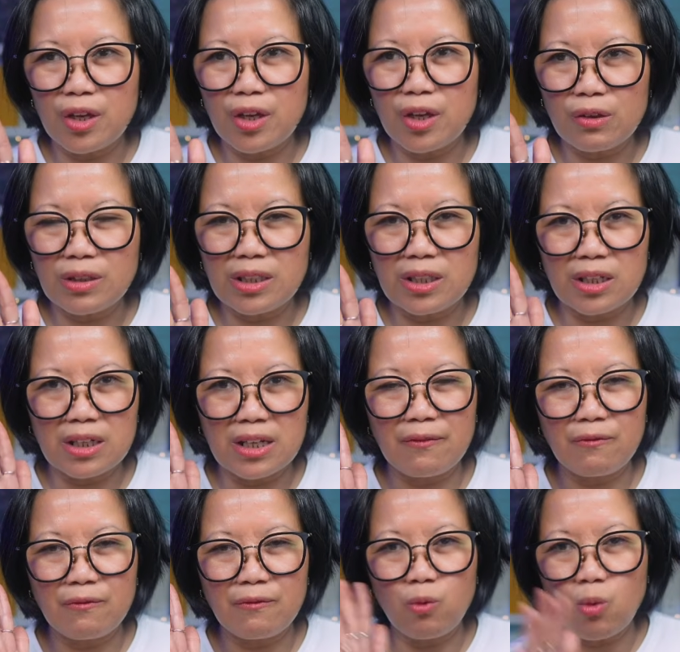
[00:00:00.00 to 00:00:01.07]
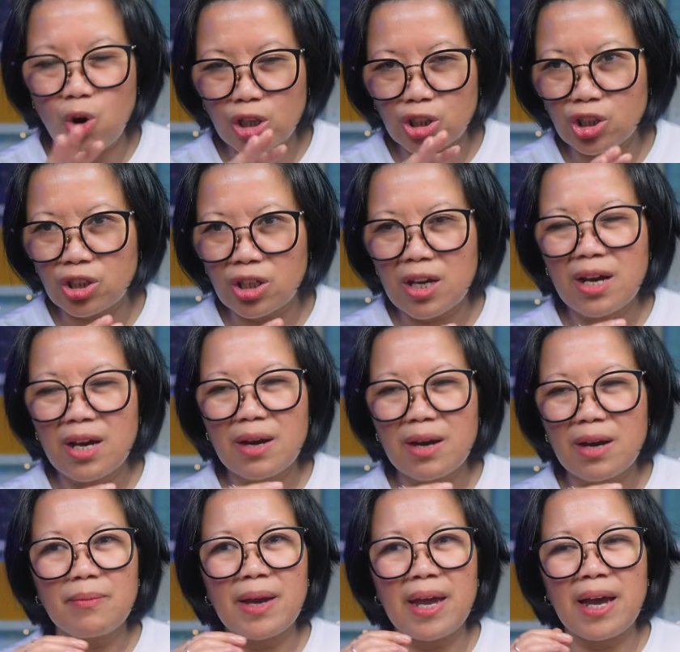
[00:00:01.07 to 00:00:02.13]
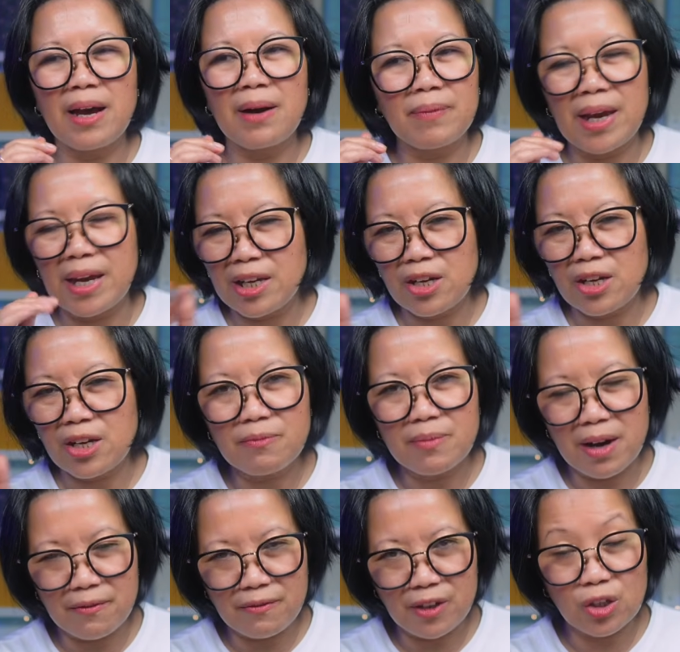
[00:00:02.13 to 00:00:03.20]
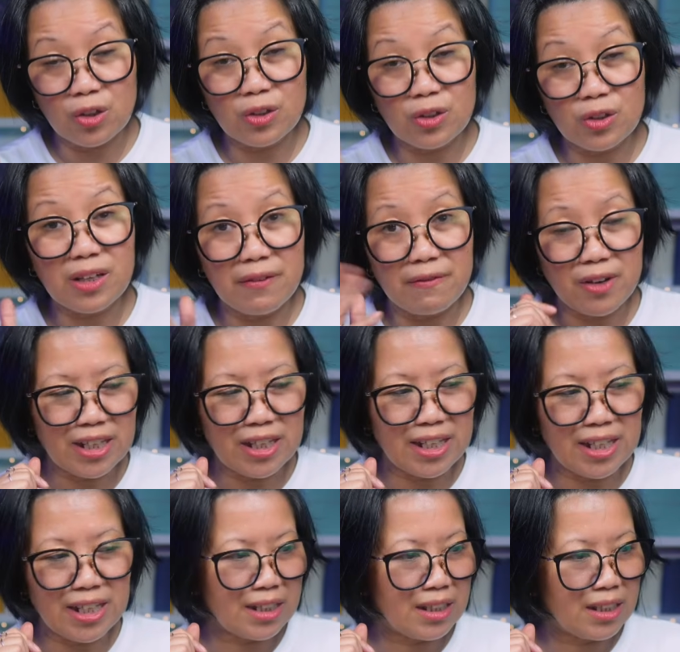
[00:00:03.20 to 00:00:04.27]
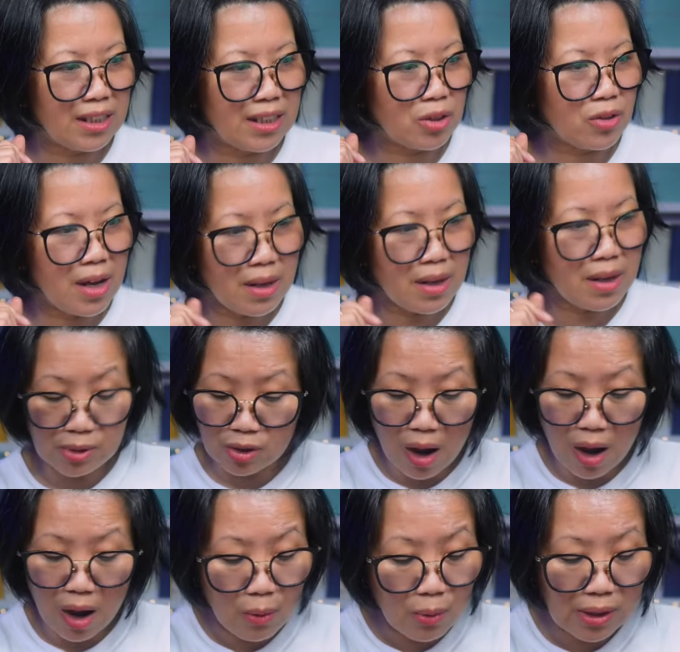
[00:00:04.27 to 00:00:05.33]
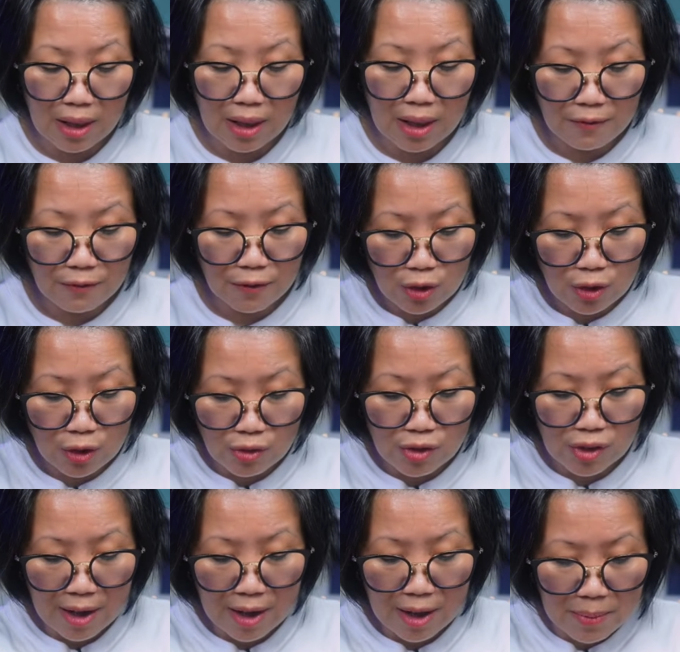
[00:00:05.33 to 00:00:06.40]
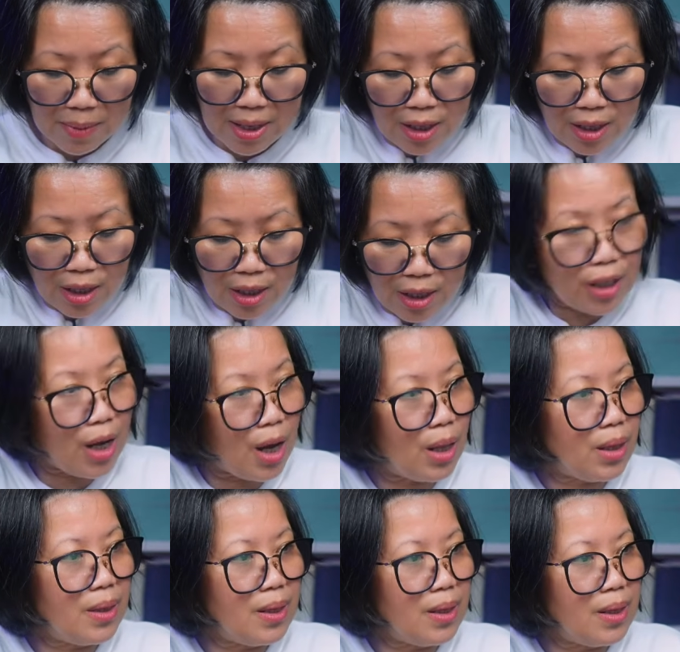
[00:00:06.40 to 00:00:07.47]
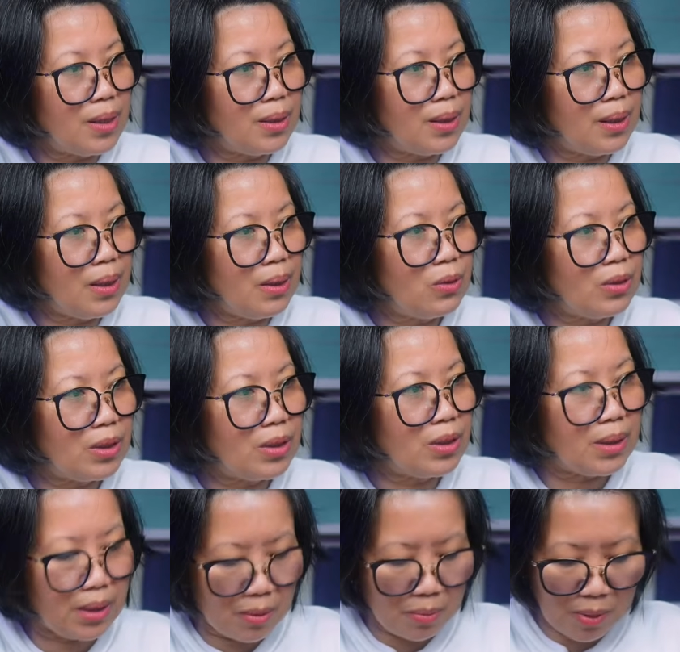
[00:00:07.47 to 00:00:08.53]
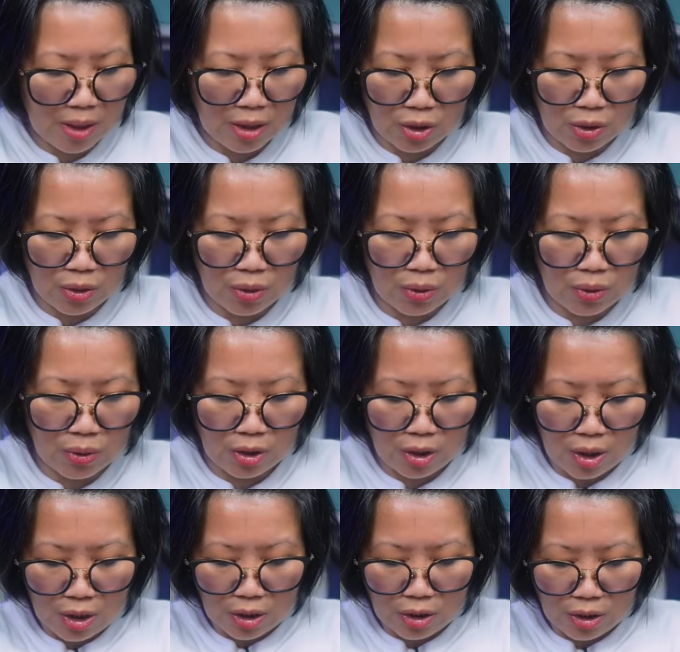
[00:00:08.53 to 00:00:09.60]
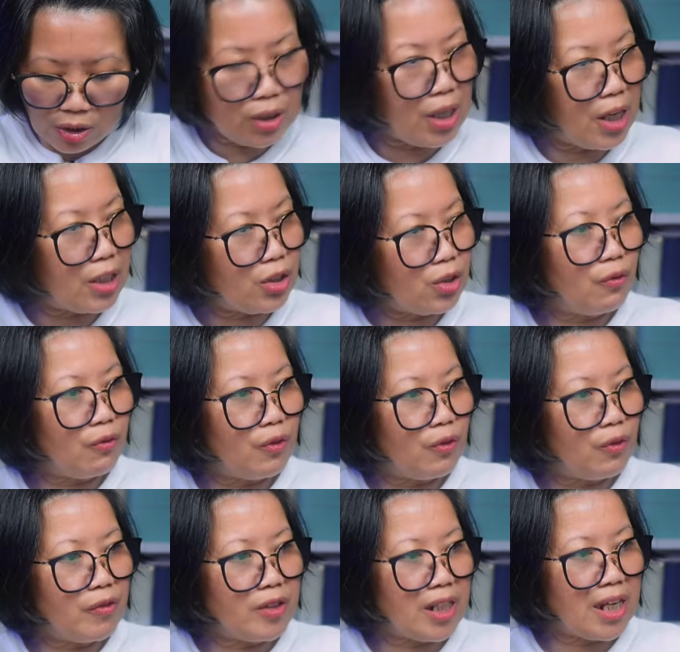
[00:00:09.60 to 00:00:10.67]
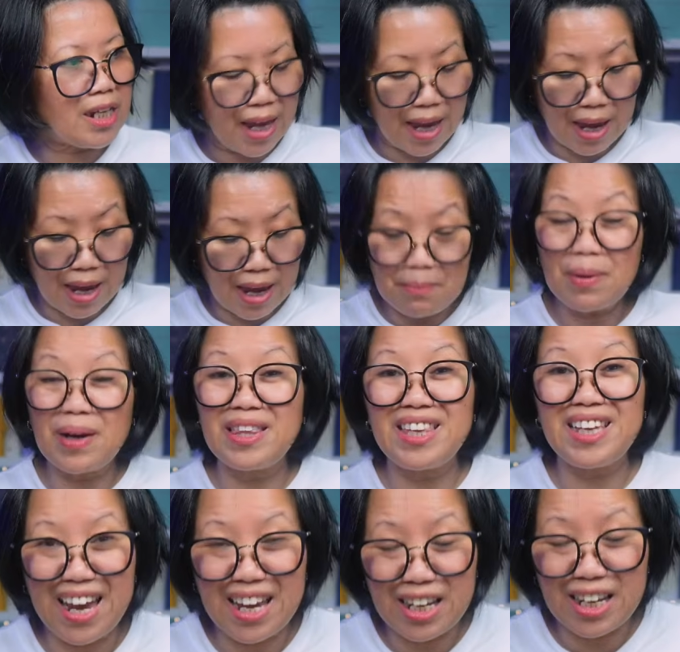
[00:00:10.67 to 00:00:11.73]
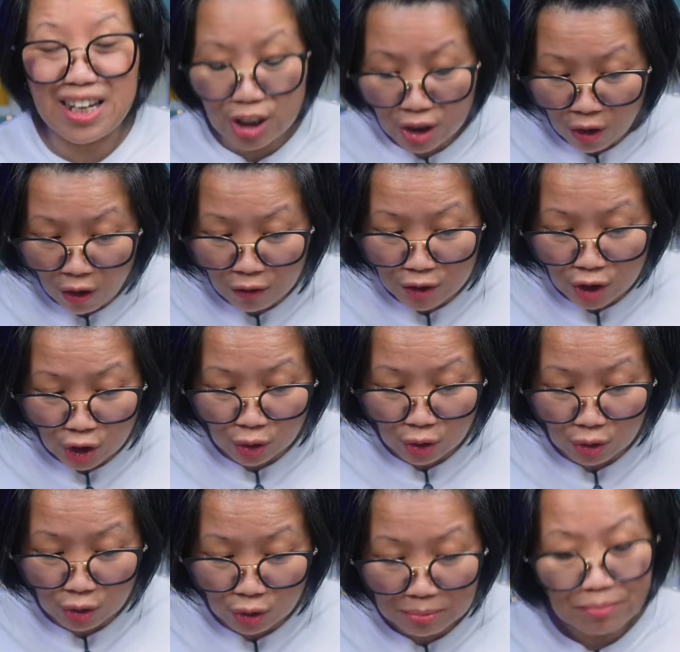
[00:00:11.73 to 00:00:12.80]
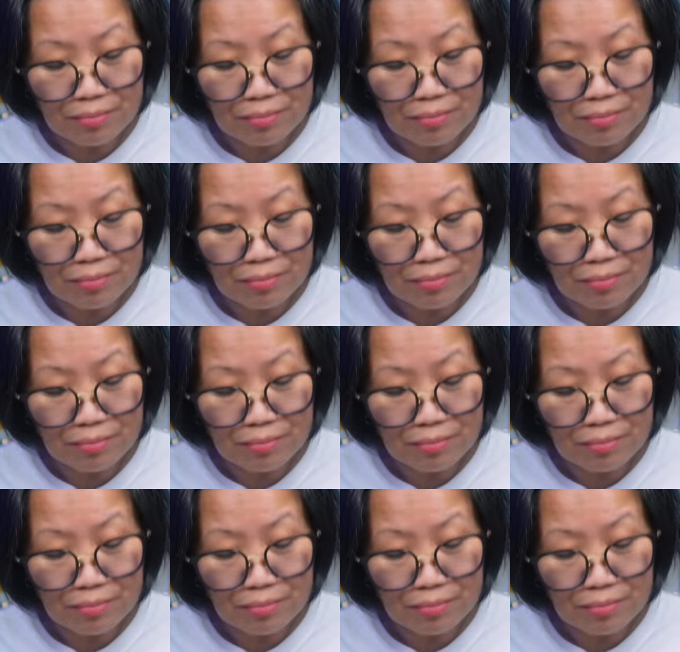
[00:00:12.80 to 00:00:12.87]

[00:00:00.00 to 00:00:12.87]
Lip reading: those that have watched any of my videos have not yet subscribed. So I would love for you to help me color these little stepping stones to get to 15K by the end of June.